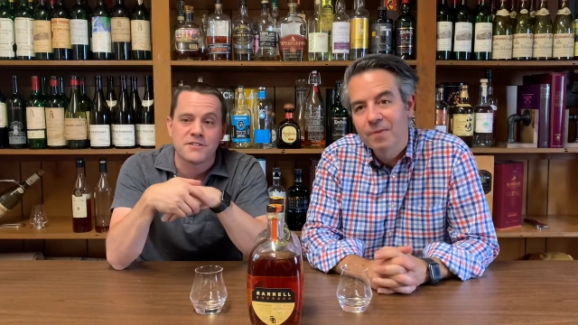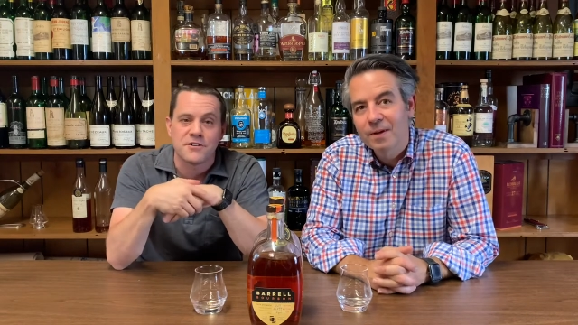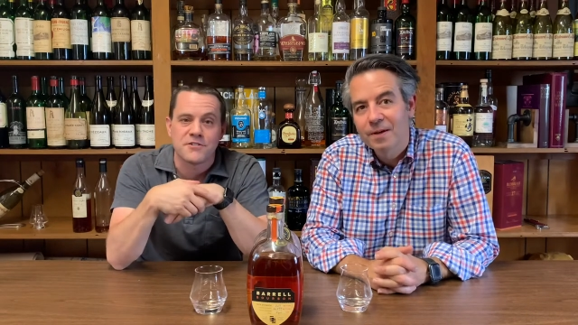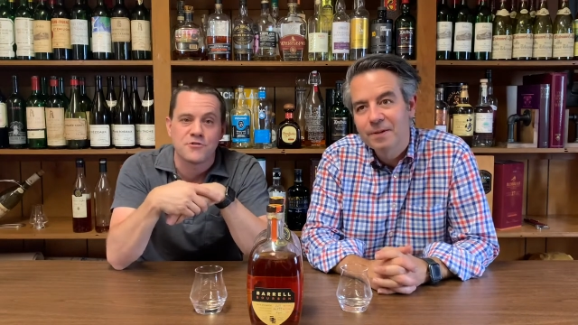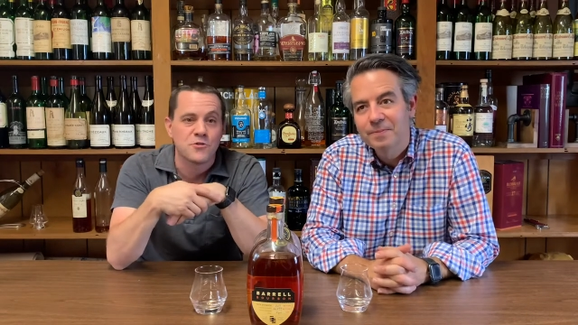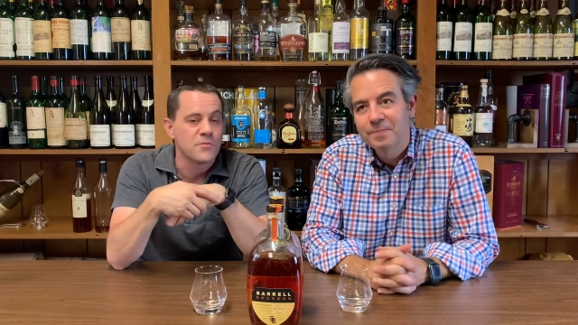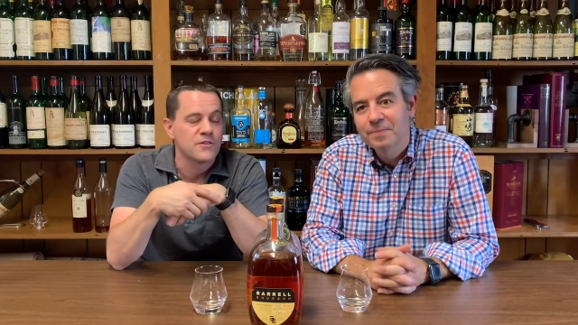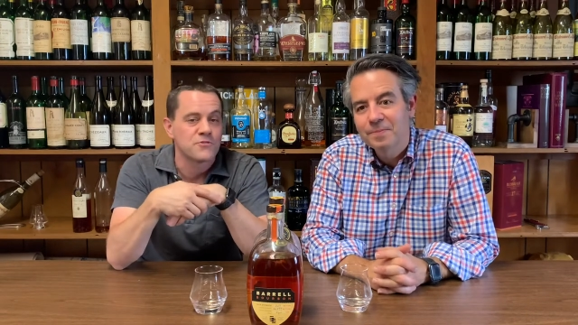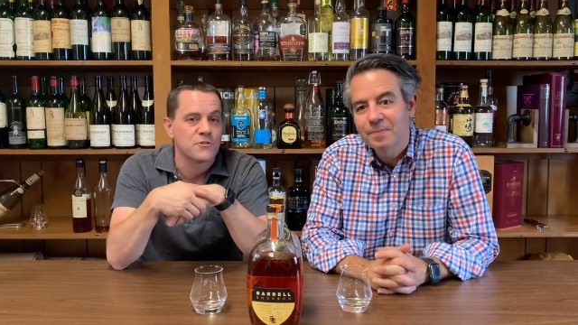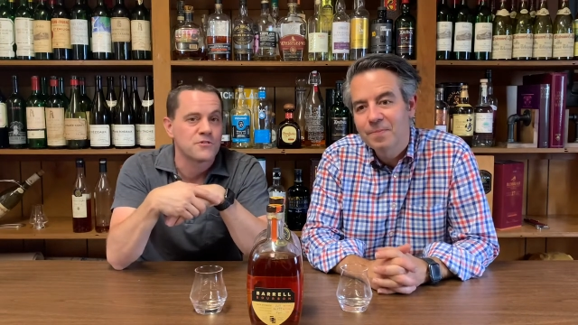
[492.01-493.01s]
Speaker 1: to our to,
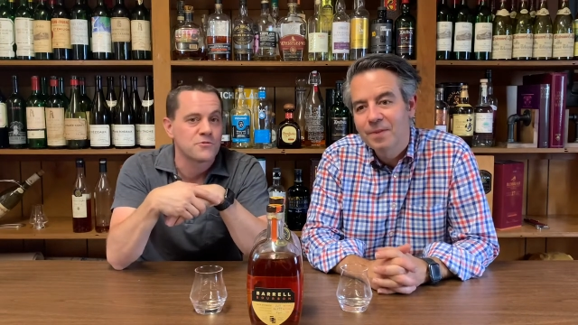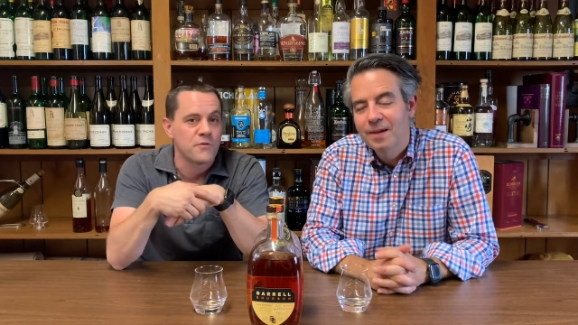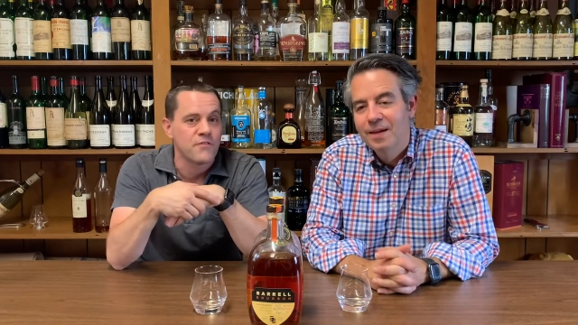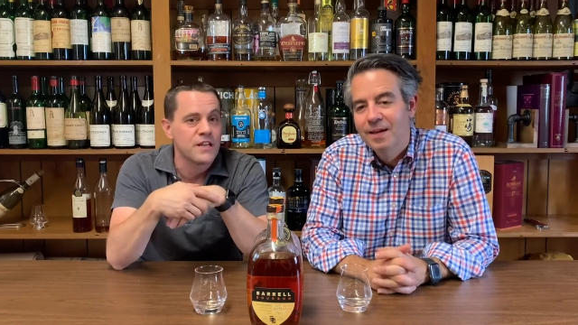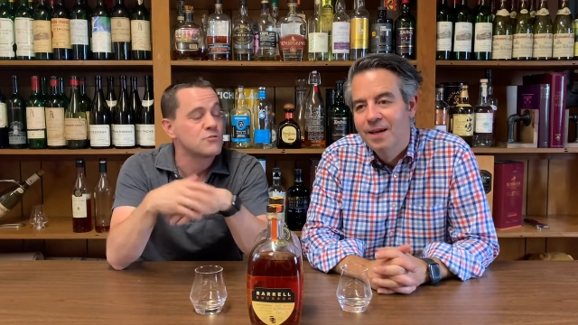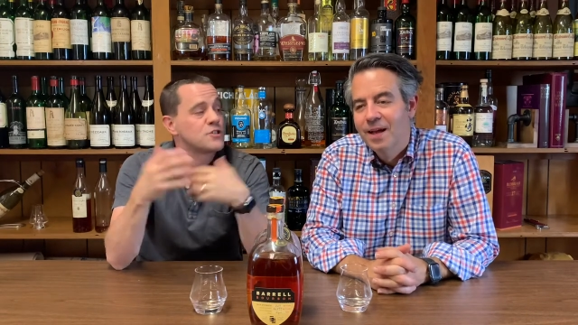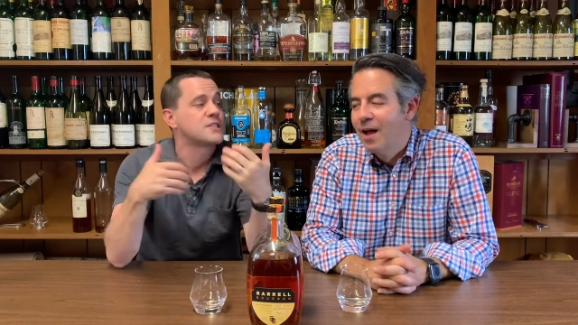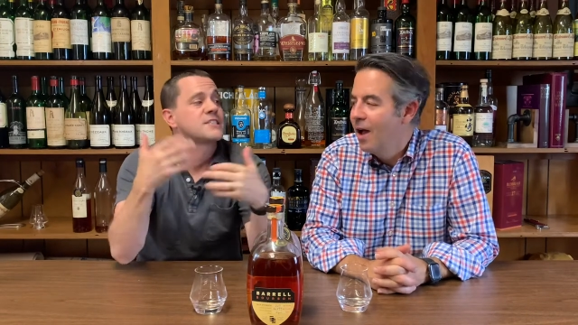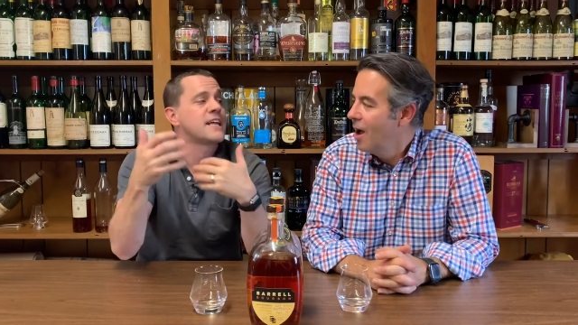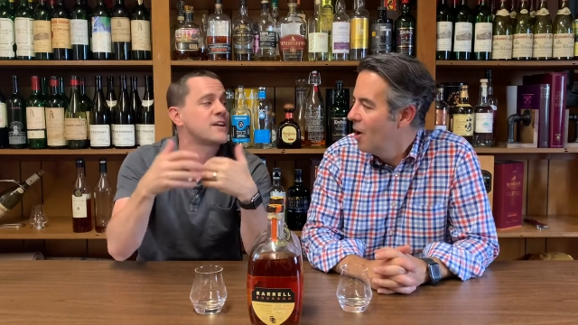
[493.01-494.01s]
to, our to our videos just
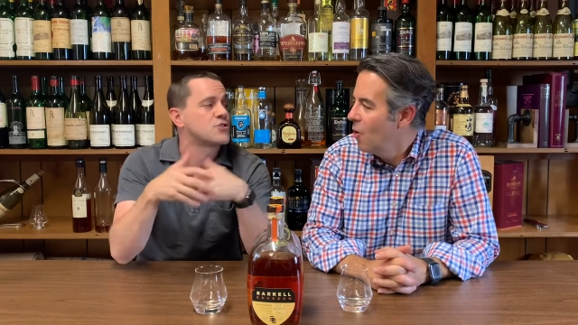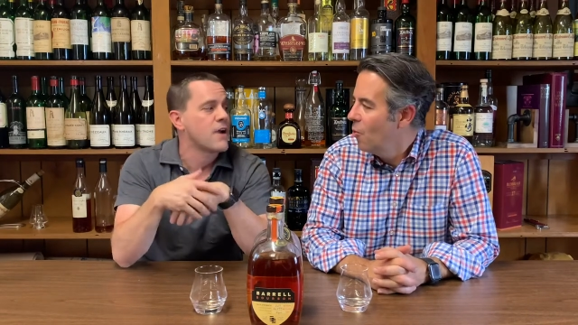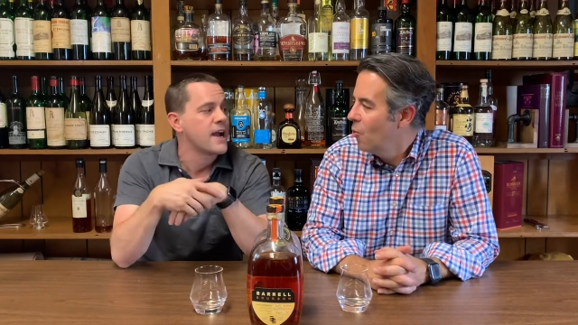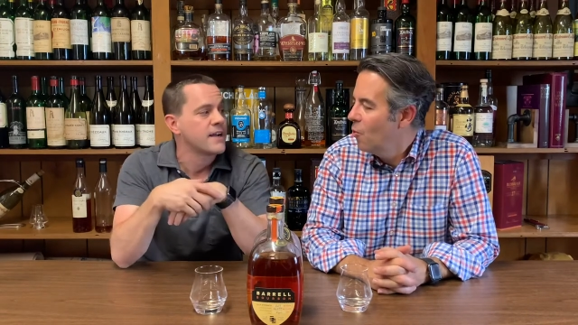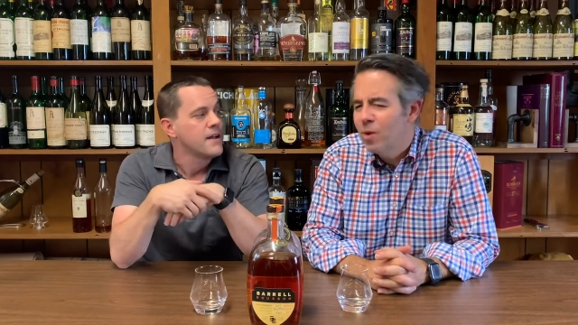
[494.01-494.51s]
to stay on track.